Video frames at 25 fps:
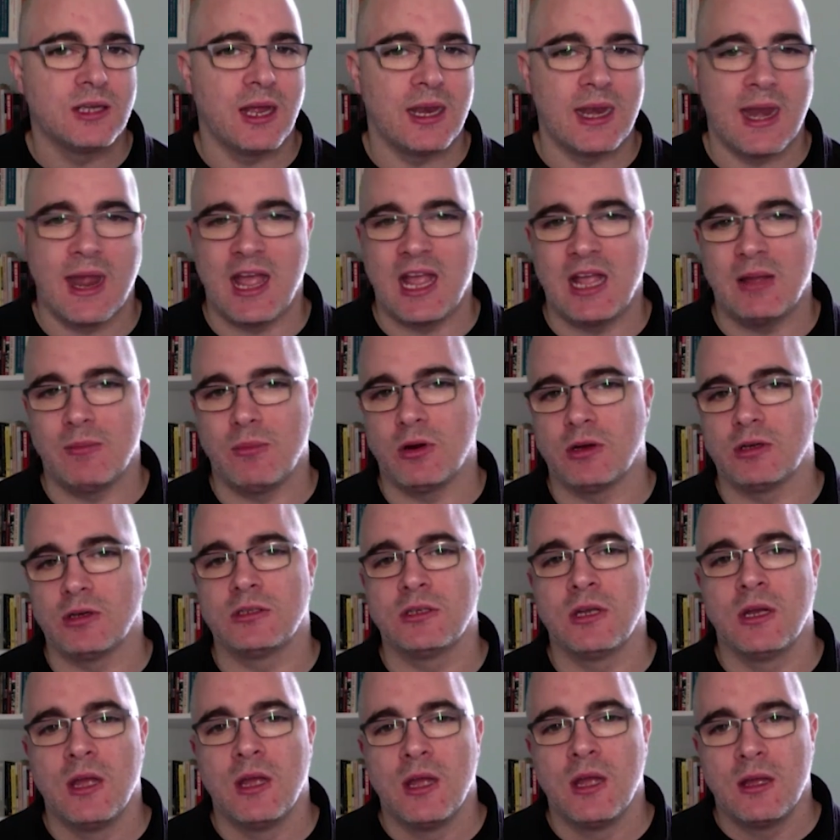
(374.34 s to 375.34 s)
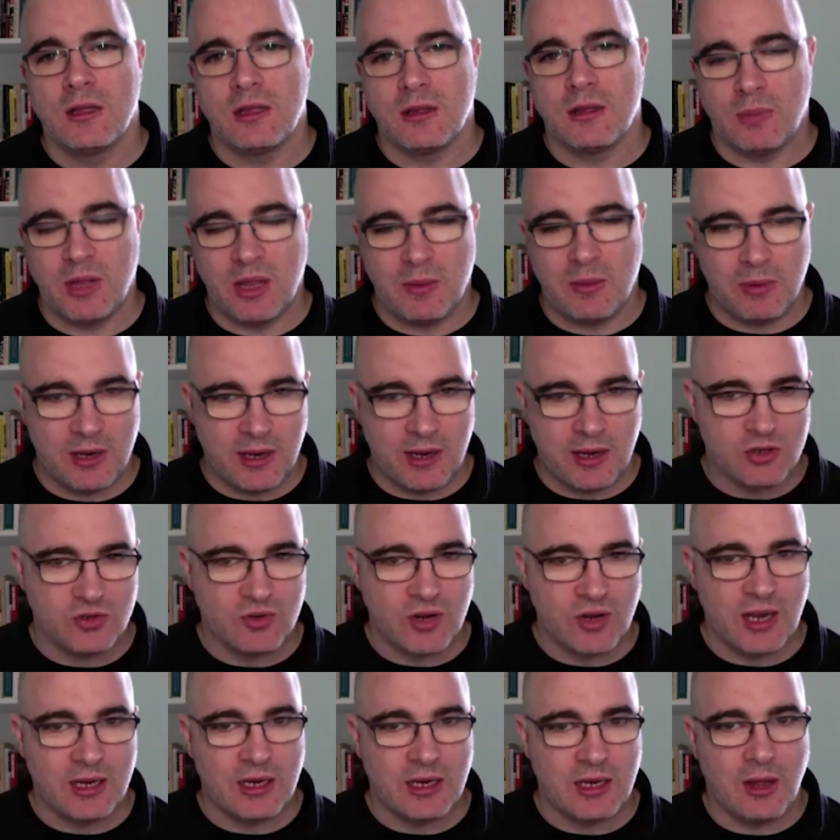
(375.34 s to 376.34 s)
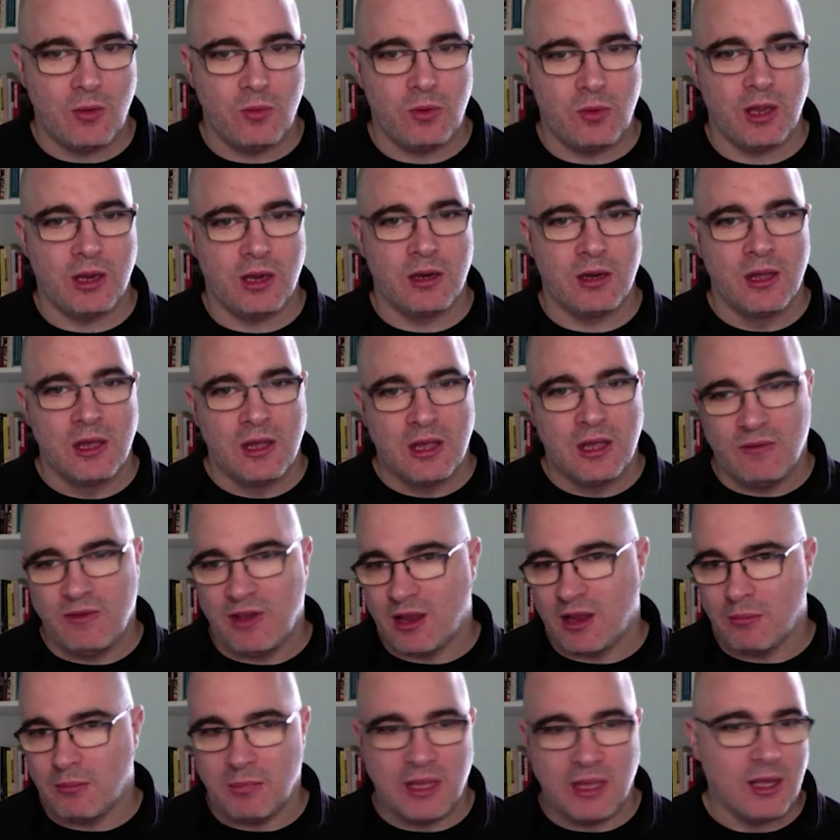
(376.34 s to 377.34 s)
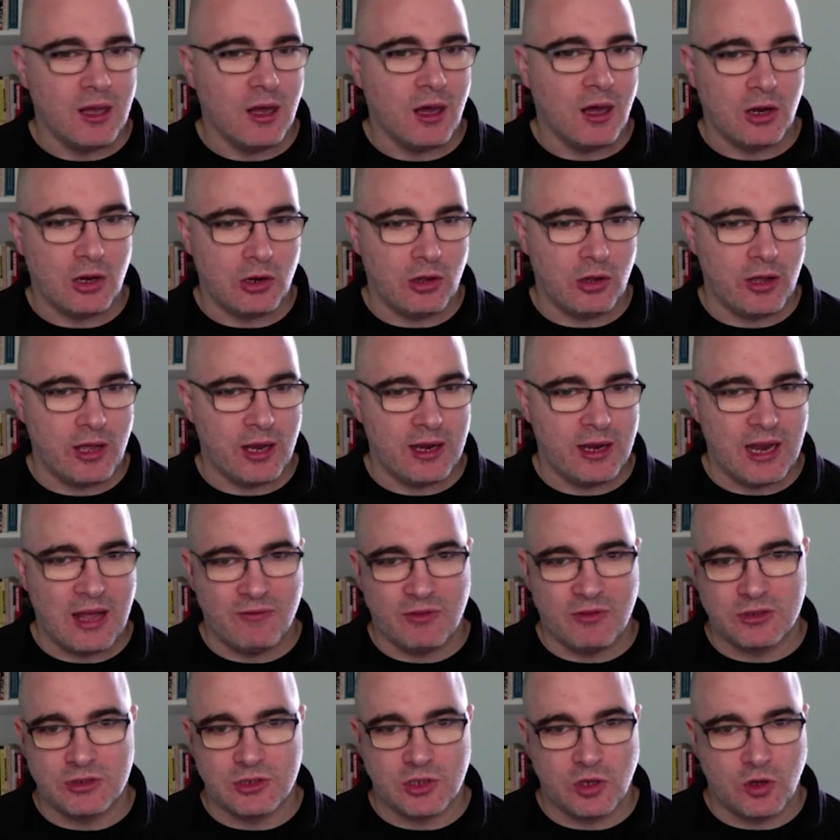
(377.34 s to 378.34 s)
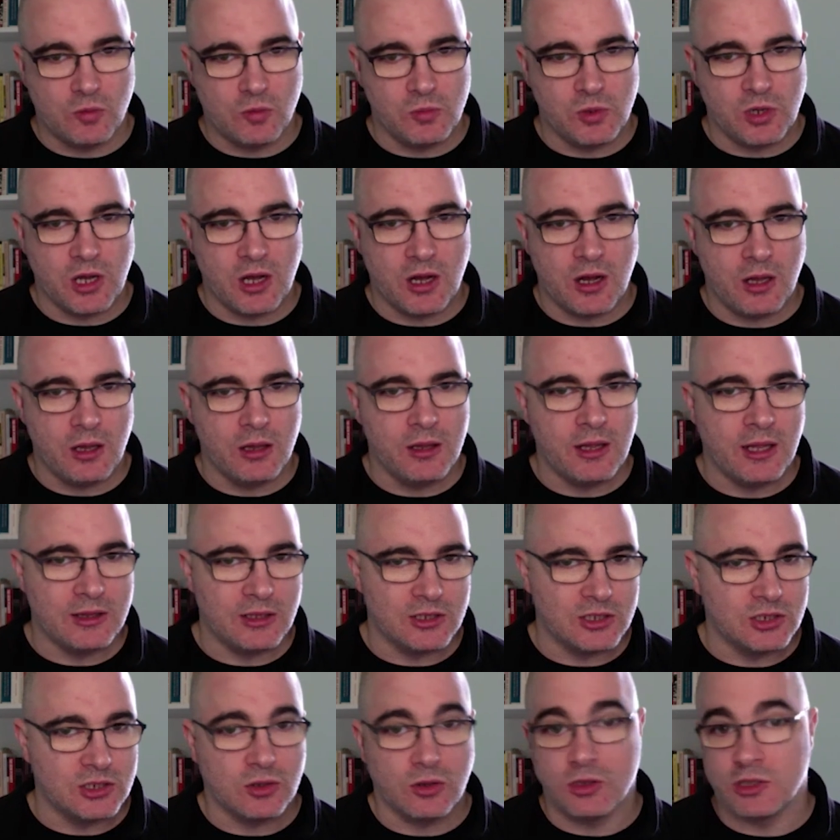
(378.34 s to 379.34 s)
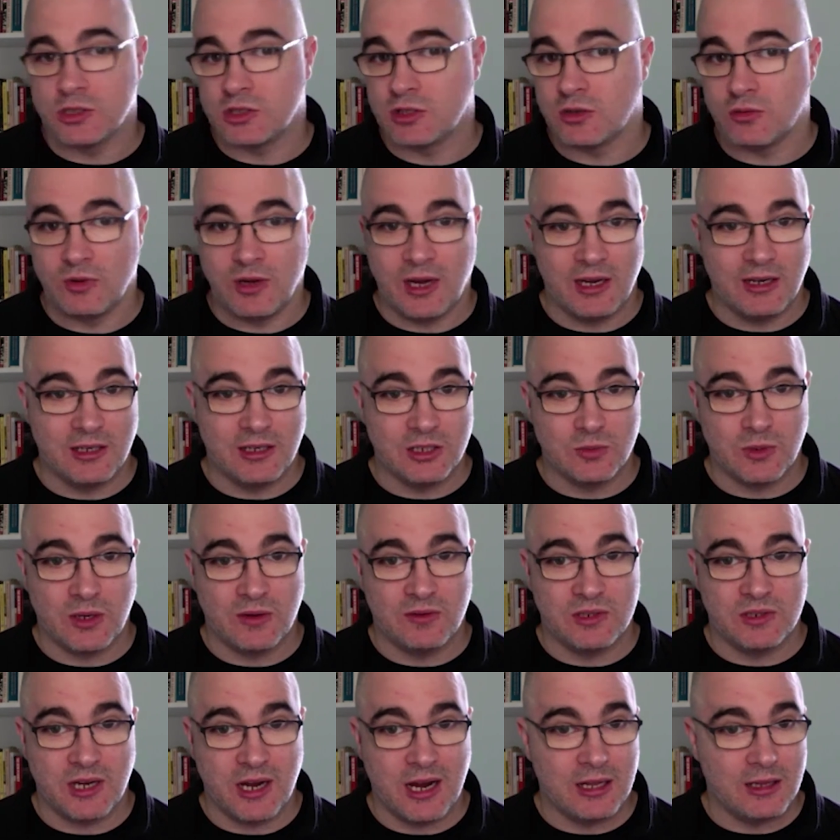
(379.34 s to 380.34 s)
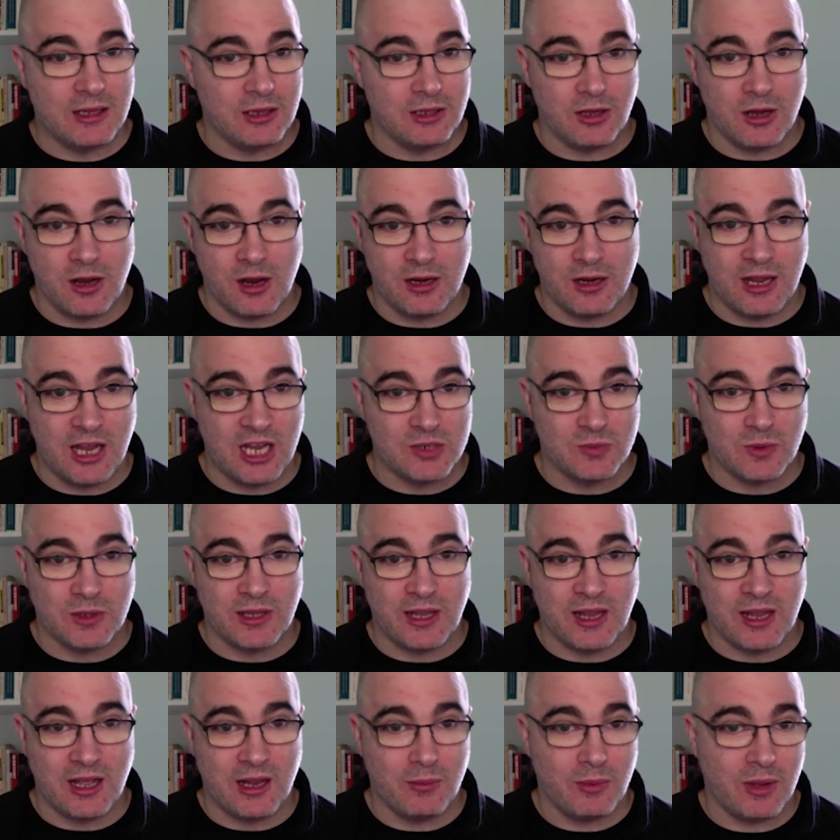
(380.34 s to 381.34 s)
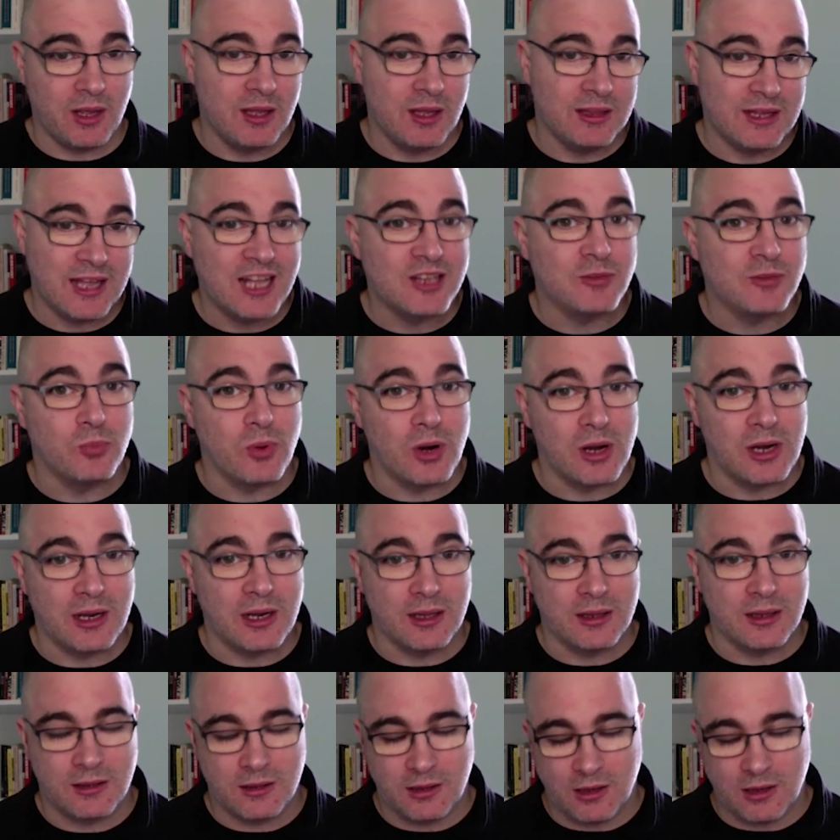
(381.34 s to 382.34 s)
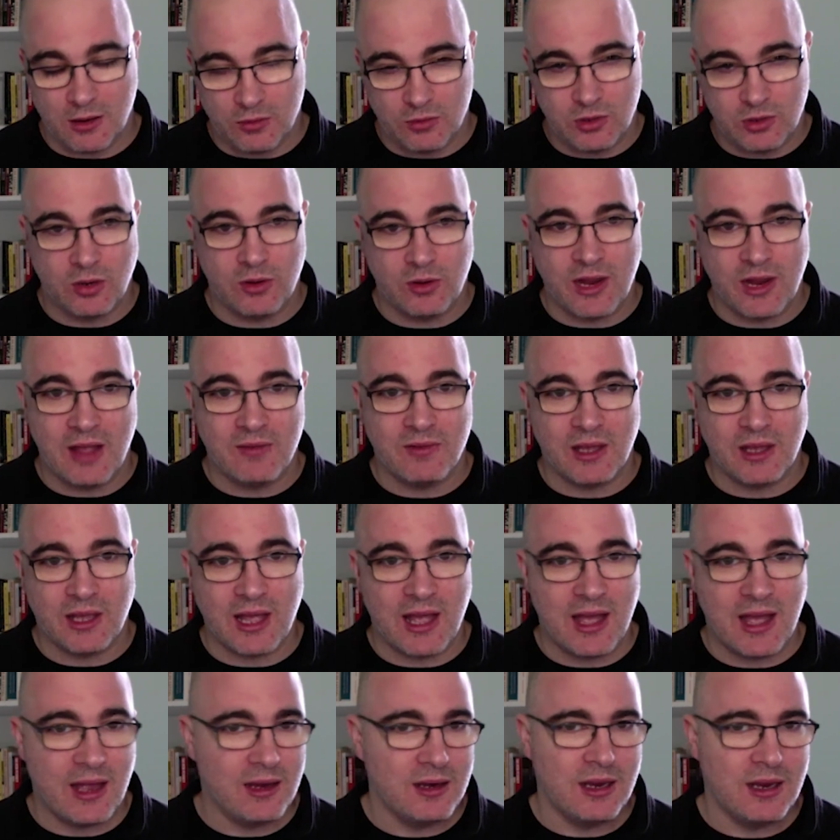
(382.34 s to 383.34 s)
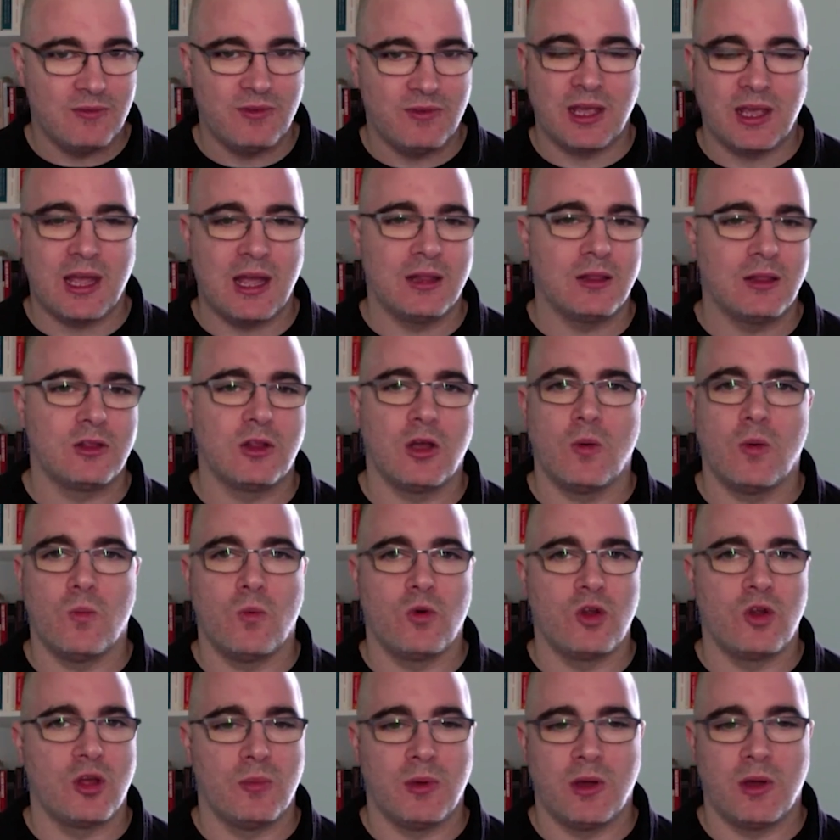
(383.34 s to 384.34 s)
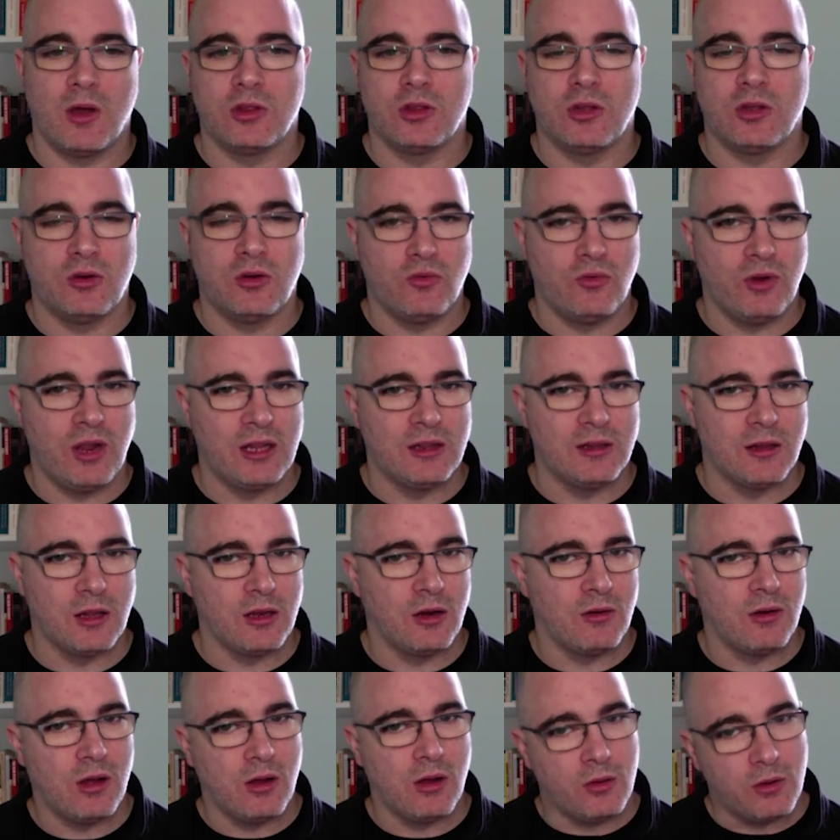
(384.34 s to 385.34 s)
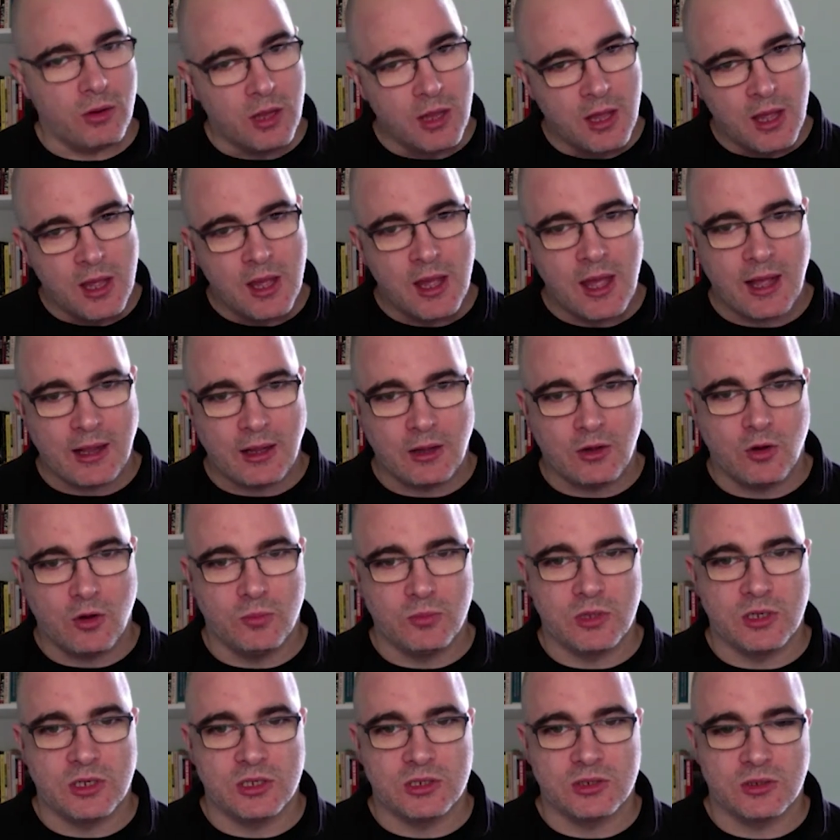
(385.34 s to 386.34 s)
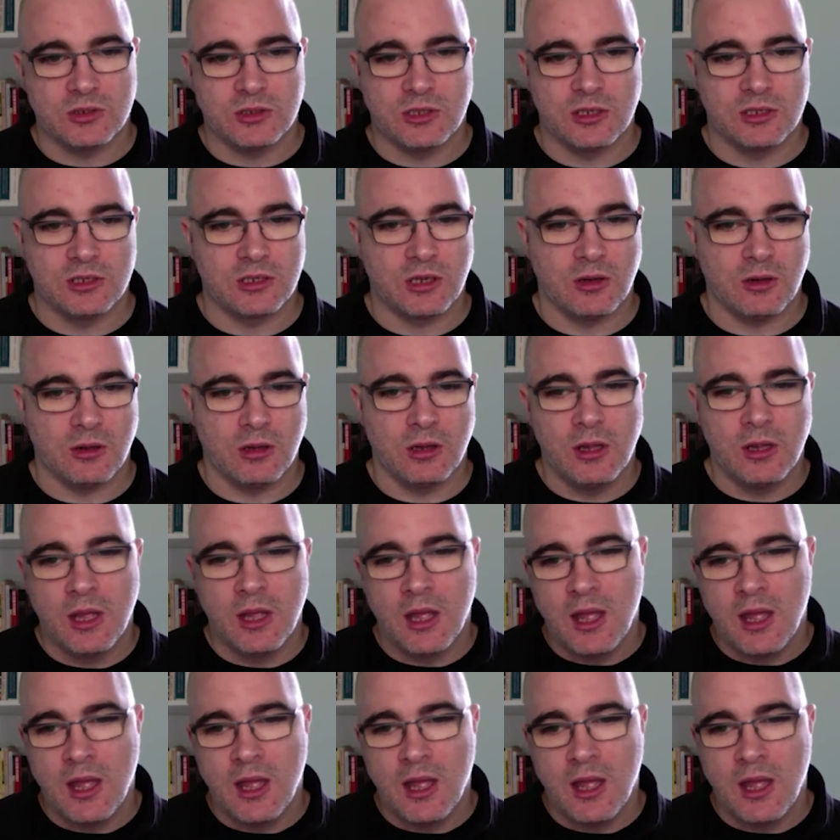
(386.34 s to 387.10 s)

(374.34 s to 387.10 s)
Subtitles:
your neighbours, your people in your trade union, if you can meet online and have a Zoom call and discuss the readings we've shared and the ideas we're dealing with, that's brilliant. Do that if you can. If you can't, don't worry about it. Do the reading on your own and come to the Sunday school.